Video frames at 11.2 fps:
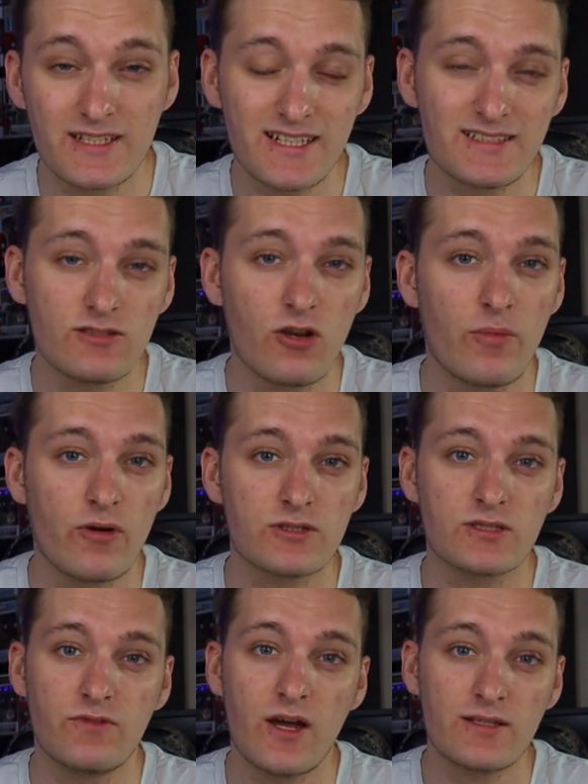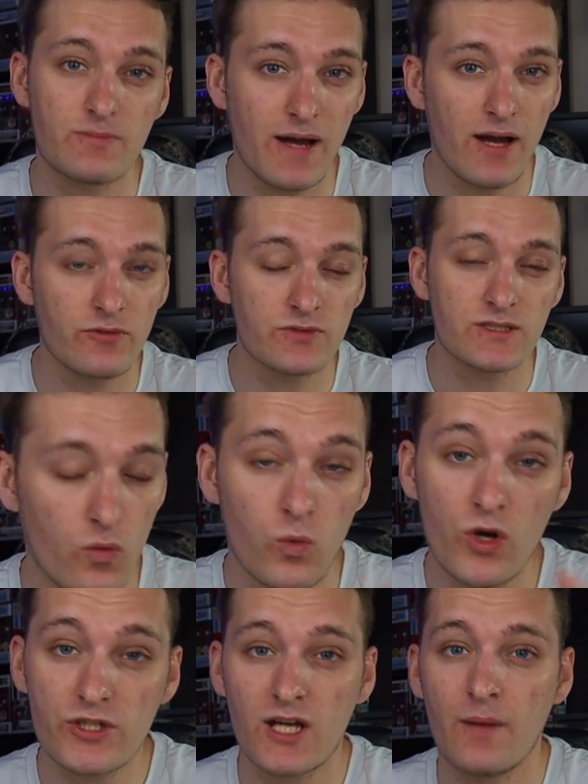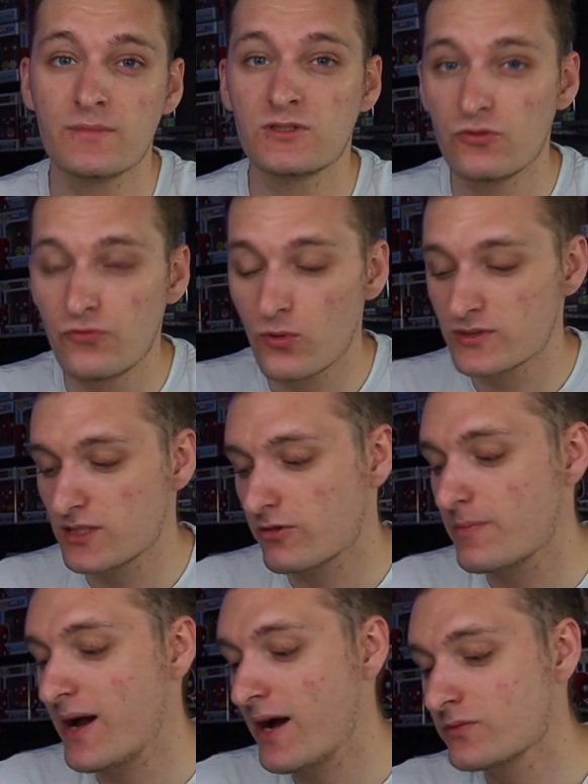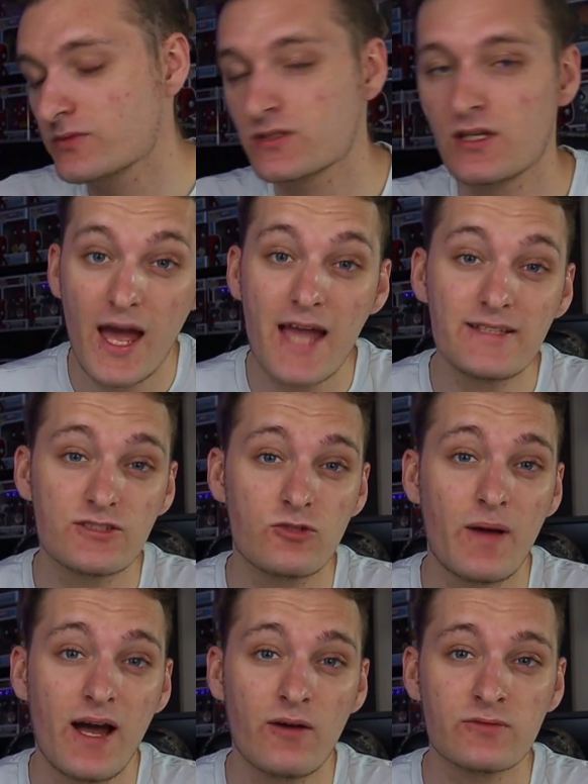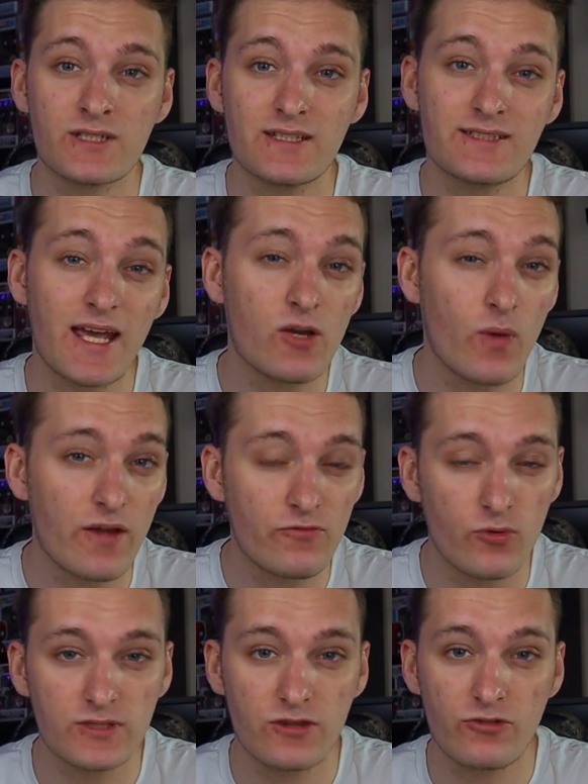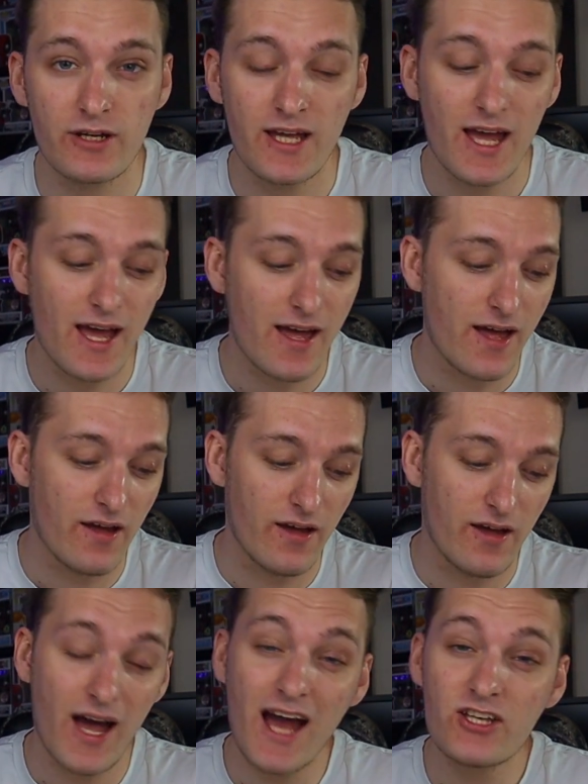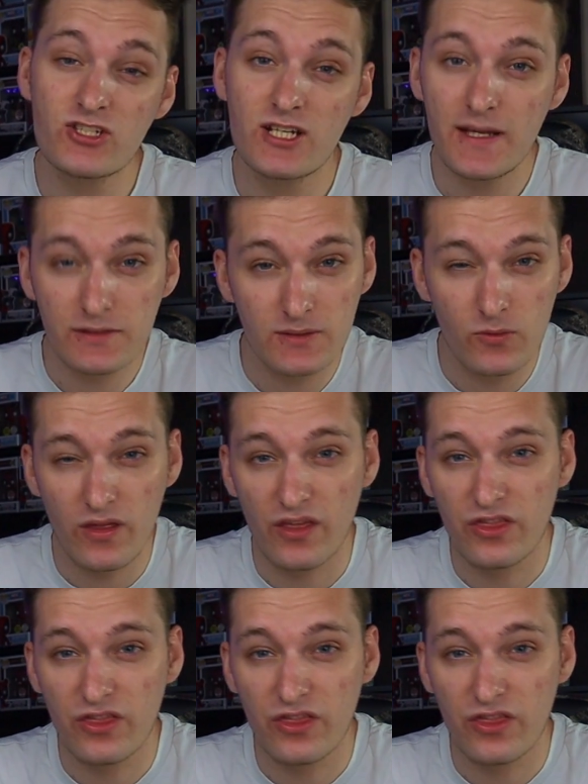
$60 box converted to pounds would come to £43, £82, take away 43. Actually leaves me with a